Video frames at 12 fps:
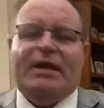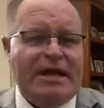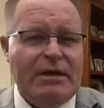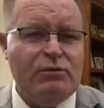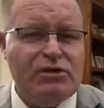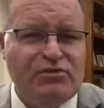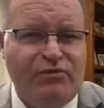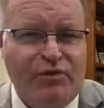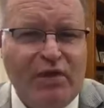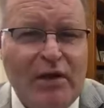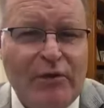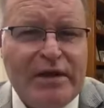But he was
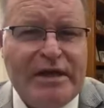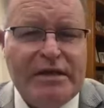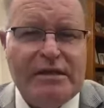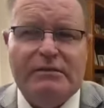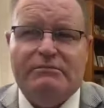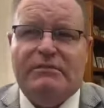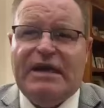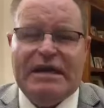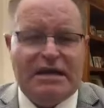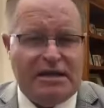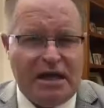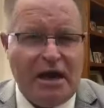very
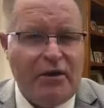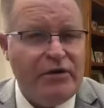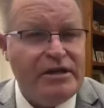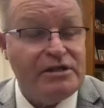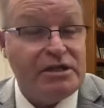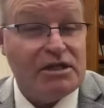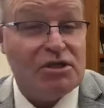encouraged,